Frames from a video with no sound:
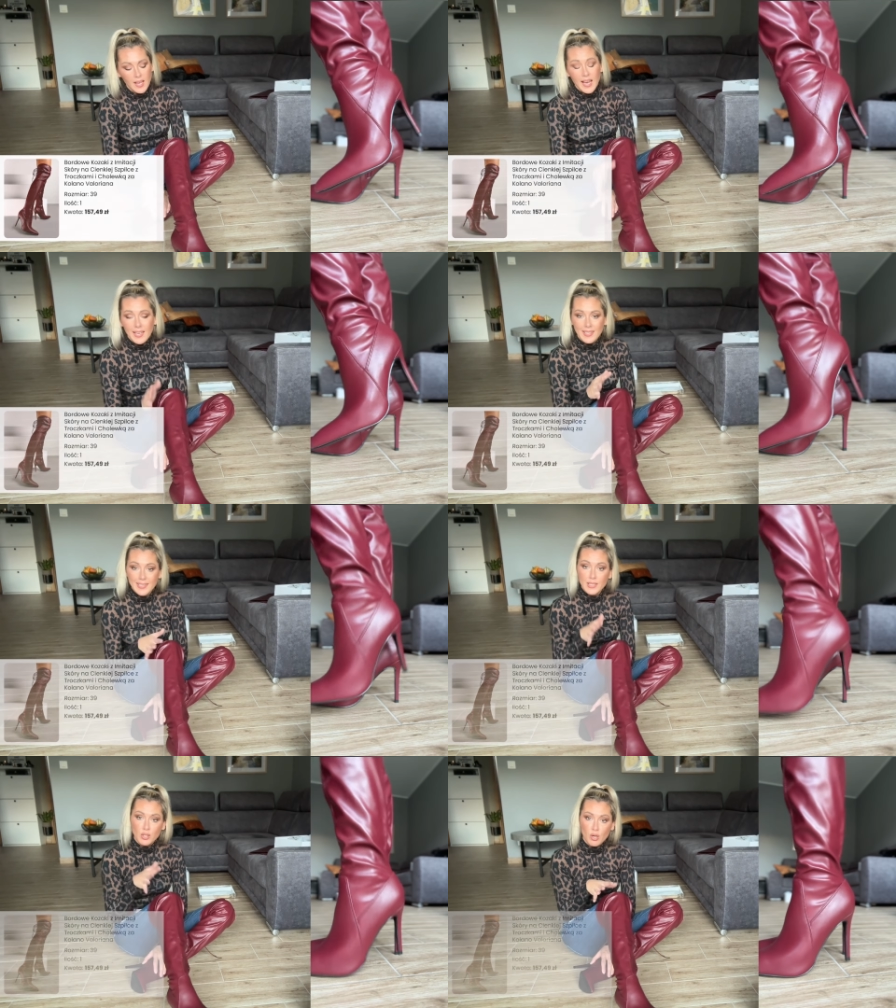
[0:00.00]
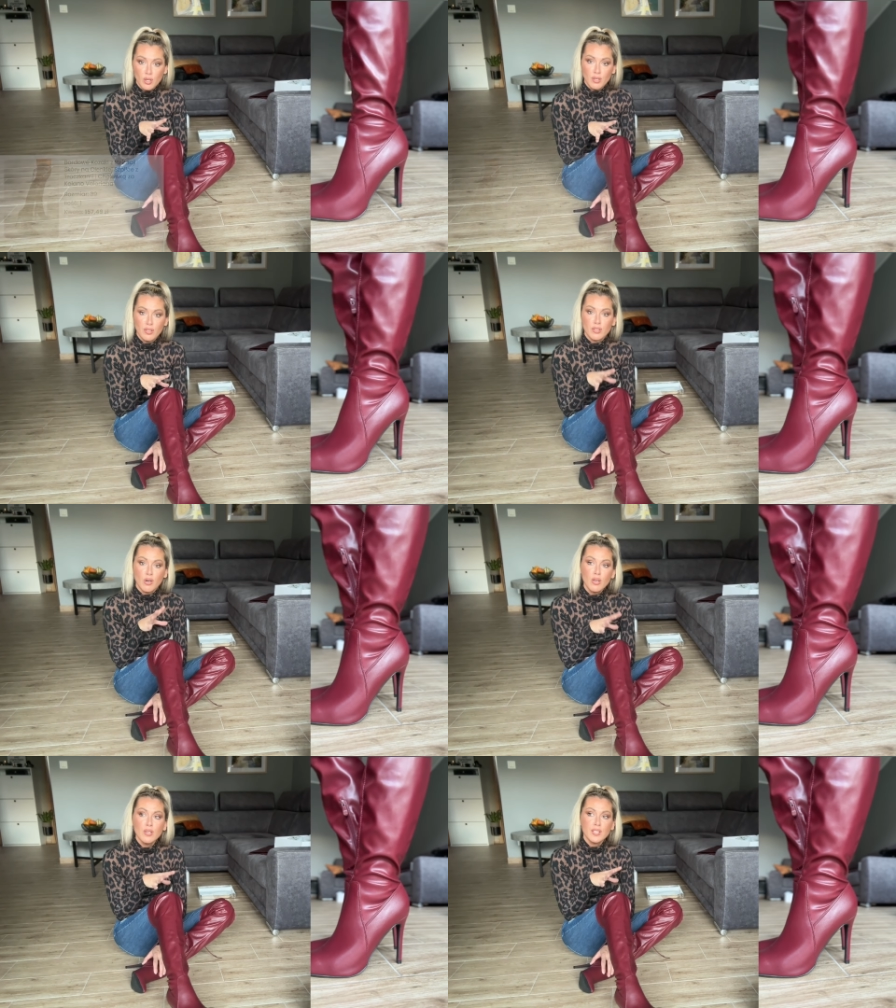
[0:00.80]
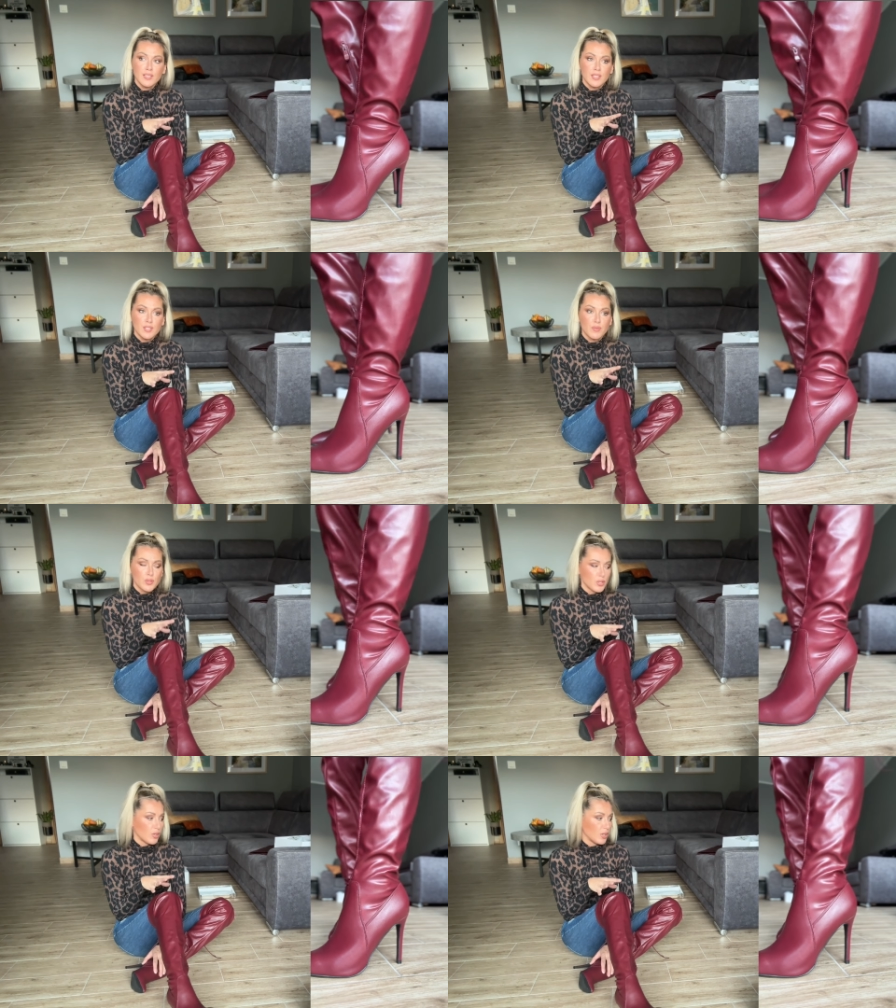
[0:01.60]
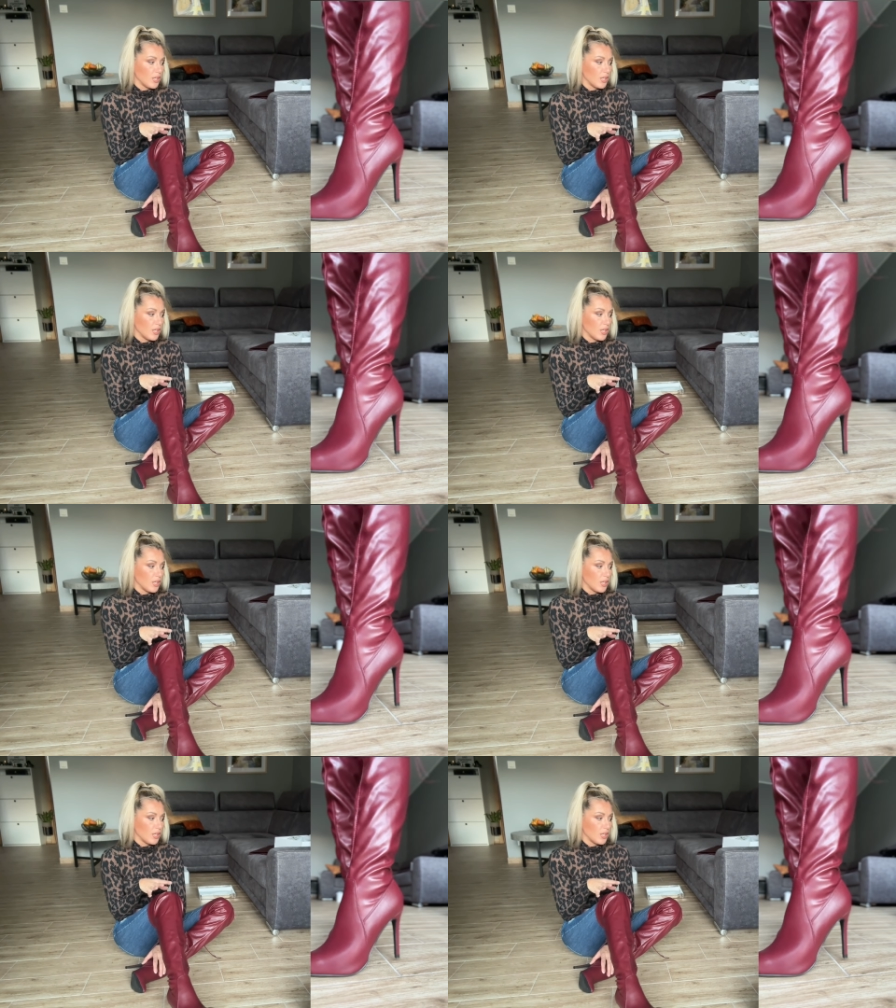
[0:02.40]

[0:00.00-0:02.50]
I like the color. Color it is for sure.